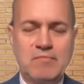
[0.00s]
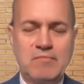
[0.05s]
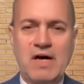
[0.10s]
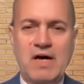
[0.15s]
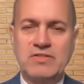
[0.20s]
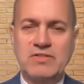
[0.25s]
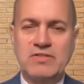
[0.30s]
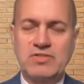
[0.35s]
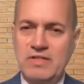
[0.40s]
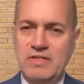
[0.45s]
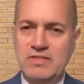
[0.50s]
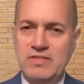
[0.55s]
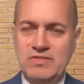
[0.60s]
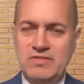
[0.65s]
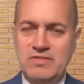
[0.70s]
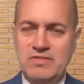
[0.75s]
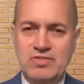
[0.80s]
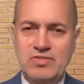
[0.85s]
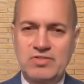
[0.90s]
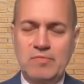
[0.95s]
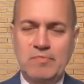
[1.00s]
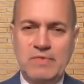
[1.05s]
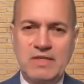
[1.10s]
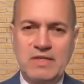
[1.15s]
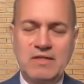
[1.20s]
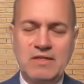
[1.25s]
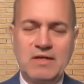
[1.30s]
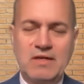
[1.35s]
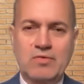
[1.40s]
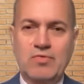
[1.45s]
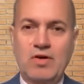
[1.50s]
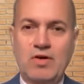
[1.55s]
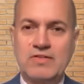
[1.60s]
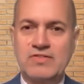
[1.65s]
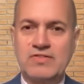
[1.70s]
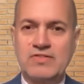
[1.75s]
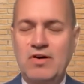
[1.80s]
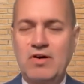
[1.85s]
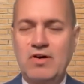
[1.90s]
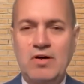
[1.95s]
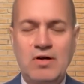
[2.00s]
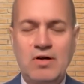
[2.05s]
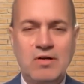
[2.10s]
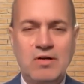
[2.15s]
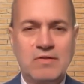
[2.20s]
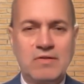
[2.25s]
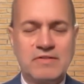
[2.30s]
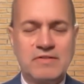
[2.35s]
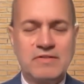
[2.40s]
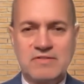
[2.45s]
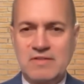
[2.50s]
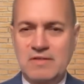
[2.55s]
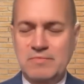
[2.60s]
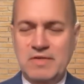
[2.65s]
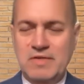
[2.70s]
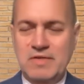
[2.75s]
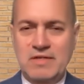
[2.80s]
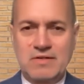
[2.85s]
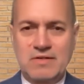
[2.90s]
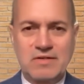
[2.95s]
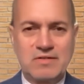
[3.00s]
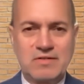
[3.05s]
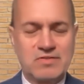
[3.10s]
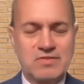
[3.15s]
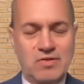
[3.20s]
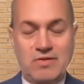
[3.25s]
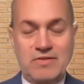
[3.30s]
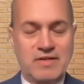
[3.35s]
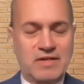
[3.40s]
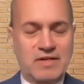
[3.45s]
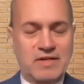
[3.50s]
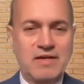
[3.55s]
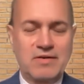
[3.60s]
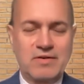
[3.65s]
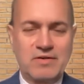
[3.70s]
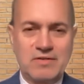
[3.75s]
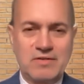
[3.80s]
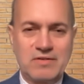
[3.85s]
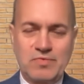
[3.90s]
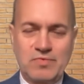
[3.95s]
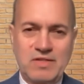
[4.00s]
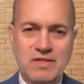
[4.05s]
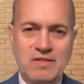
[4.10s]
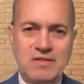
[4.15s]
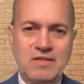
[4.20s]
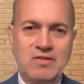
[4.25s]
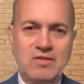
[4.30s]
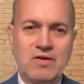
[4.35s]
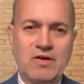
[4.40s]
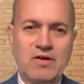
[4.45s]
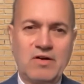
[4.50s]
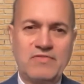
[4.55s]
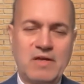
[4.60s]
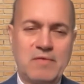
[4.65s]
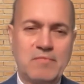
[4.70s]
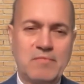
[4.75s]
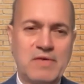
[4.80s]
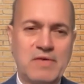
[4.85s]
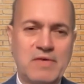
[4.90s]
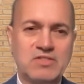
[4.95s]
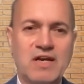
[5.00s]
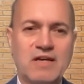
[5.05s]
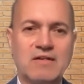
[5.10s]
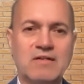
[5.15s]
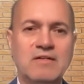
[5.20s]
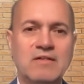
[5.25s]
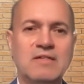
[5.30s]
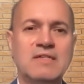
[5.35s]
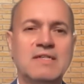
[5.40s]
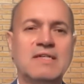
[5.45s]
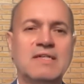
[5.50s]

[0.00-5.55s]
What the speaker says: modulation should be across all the subcarriers, all the carriers within the off-DMA channel